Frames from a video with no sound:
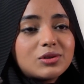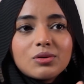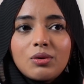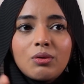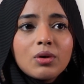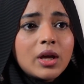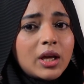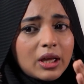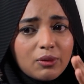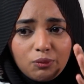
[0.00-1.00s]
So
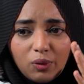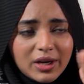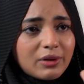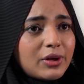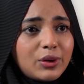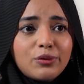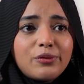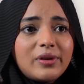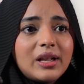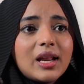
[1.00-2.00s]
whatever you
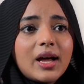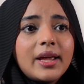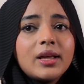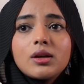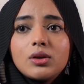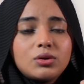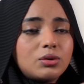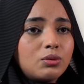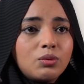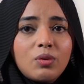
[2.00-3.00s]
feel like,
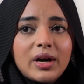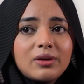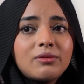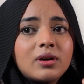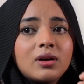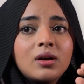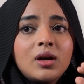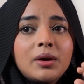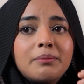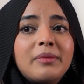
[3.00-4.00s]
do whatever
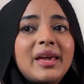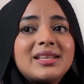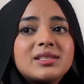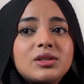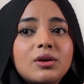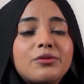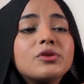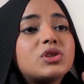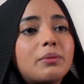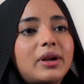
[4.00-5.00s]
makes your
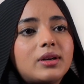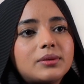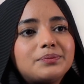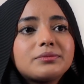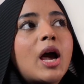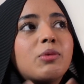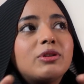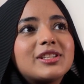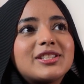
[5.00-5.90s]
future better. About the